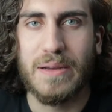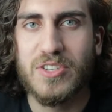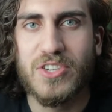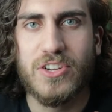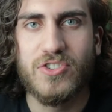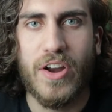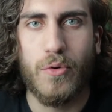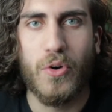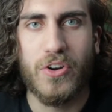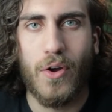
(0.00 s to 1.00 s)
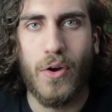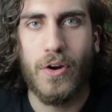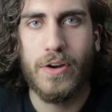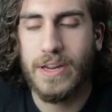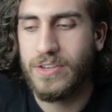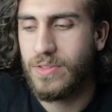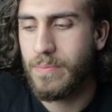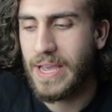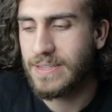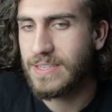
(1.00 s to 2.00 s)
I'm just going to try to work hard and do the
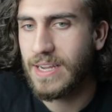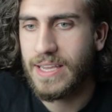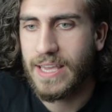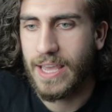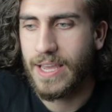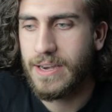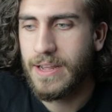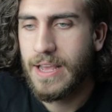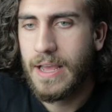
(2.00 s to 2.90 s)
best I can.